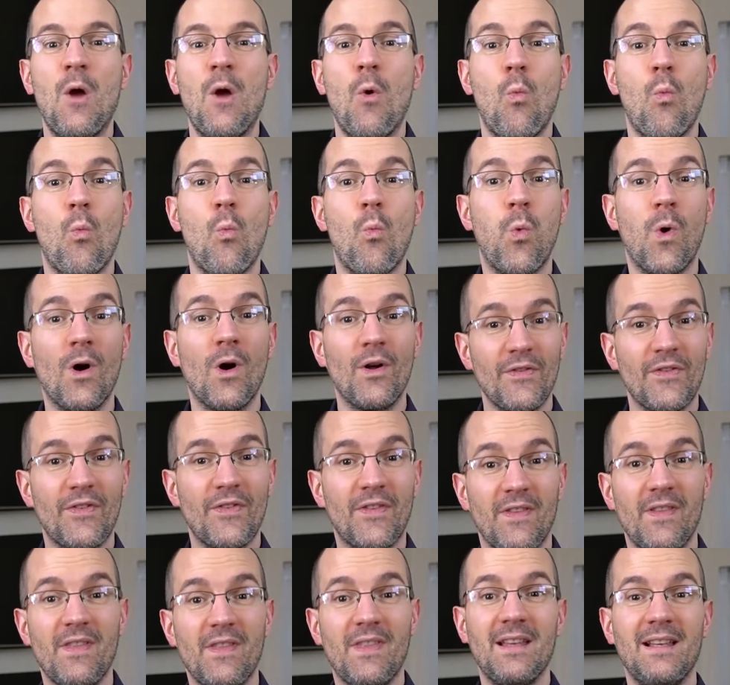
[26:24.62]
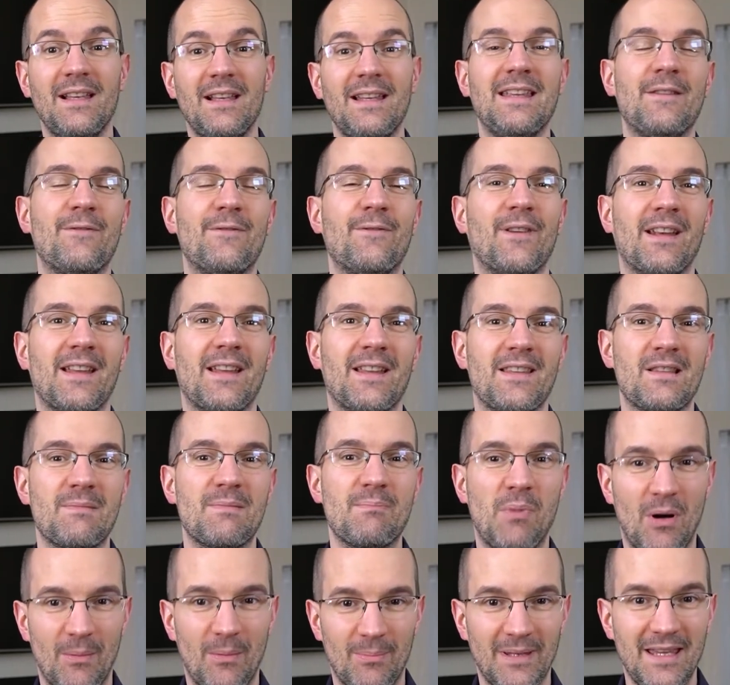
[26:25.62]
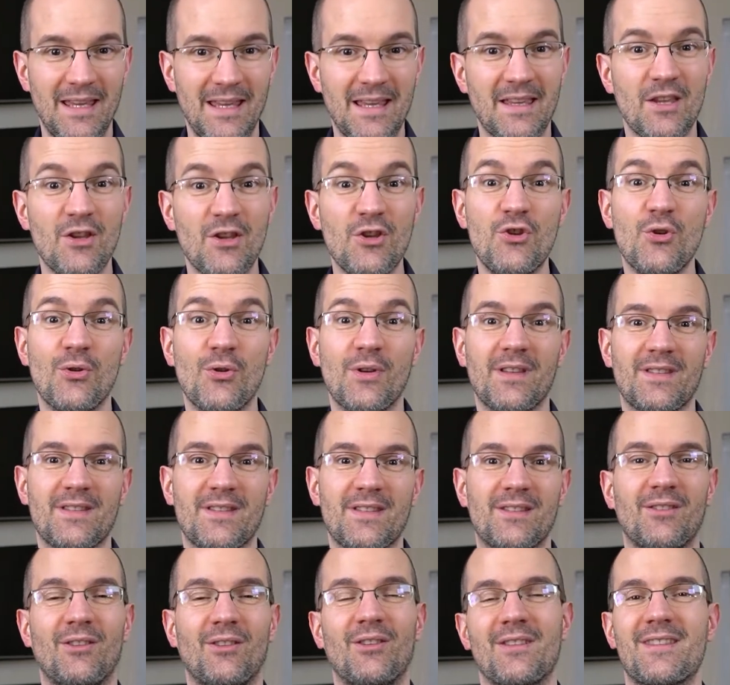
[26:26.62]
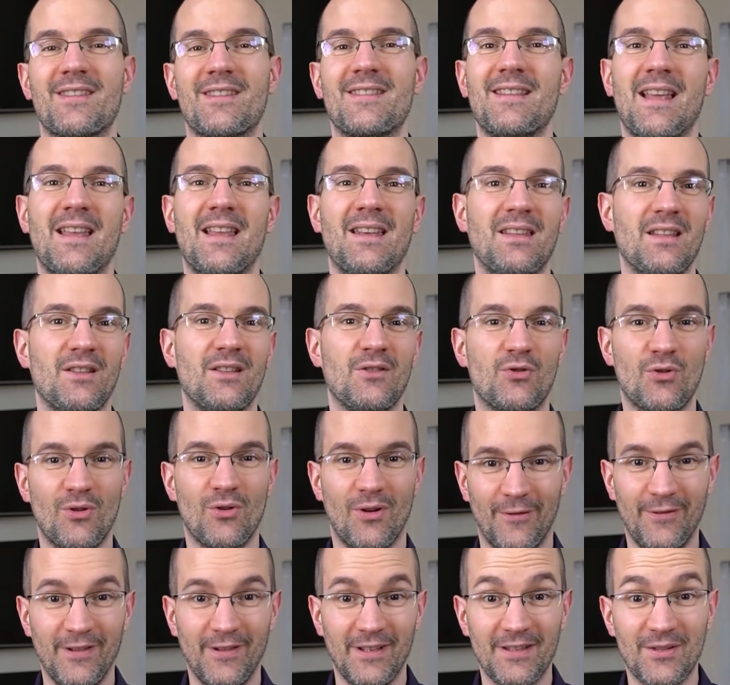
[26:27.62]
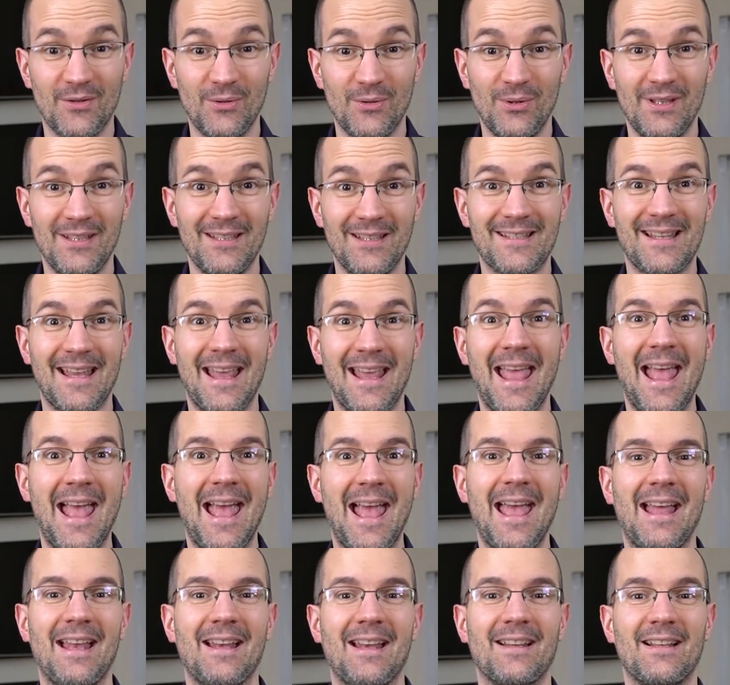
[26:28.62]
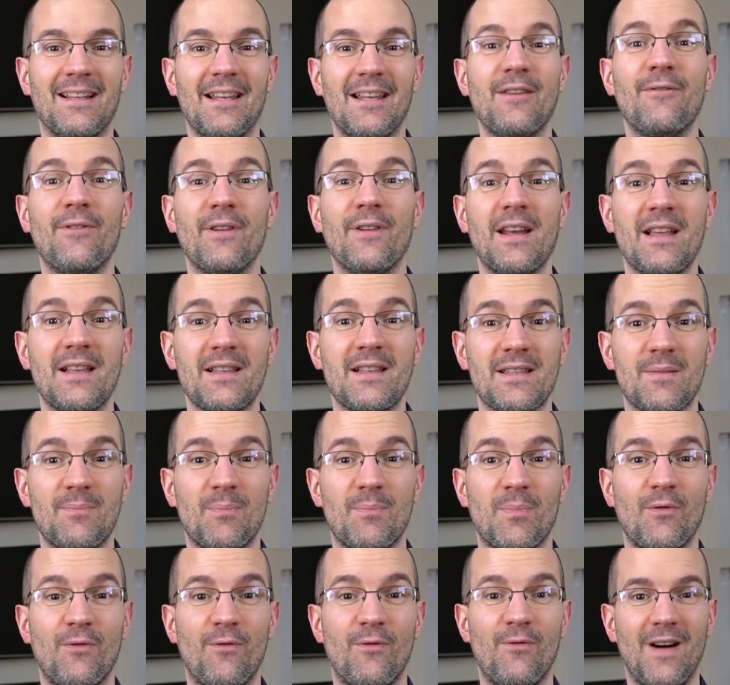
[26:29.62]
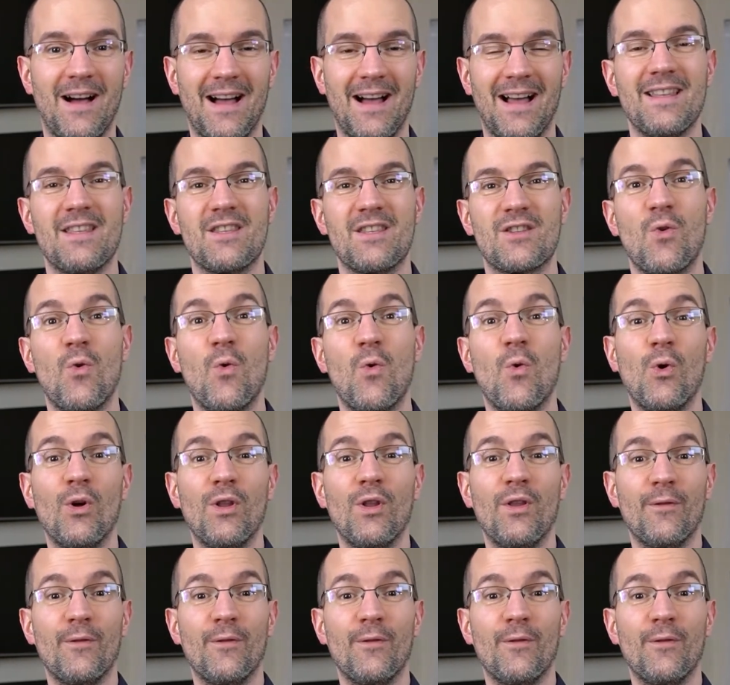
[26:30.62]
Once the lead funnel is public, you can start sending traffic to it, and ClickFunnels provides all the